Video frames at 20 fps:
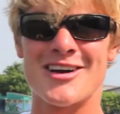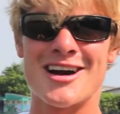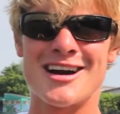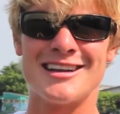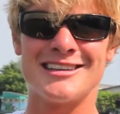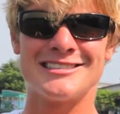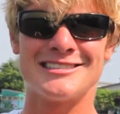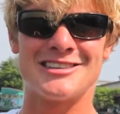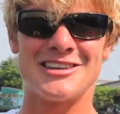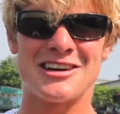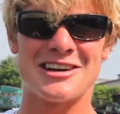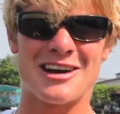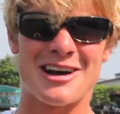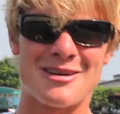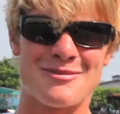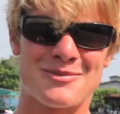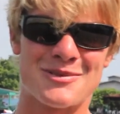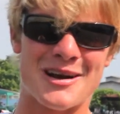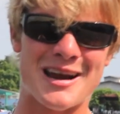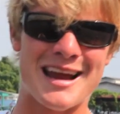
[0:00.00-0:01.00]
runs during
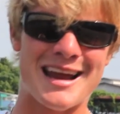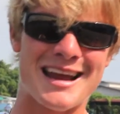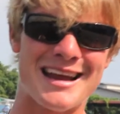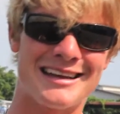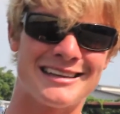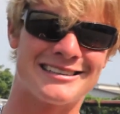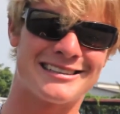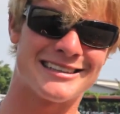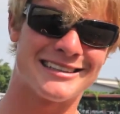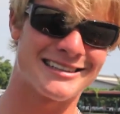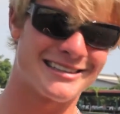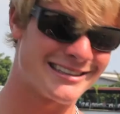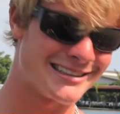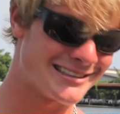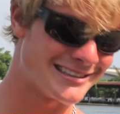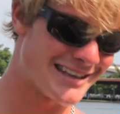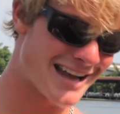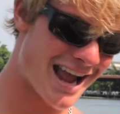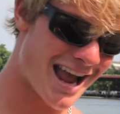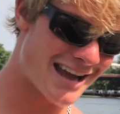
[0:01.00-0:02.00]
our breaks, and
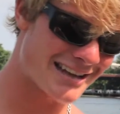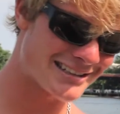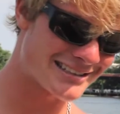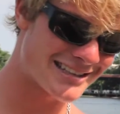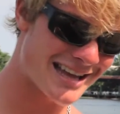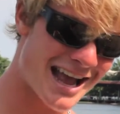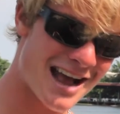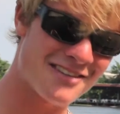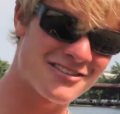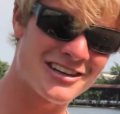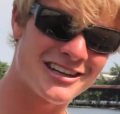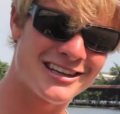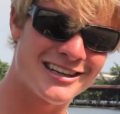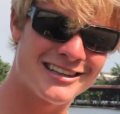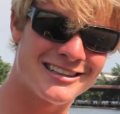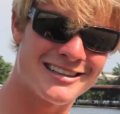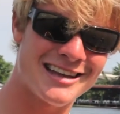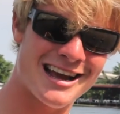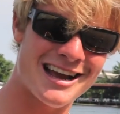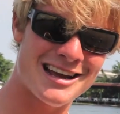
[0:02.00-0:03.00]
yeah, just having a
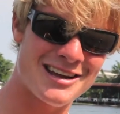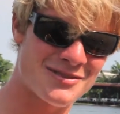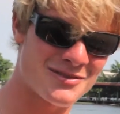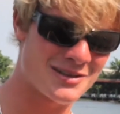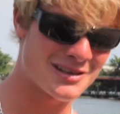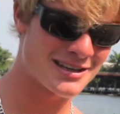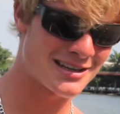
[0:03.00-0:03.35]
good time.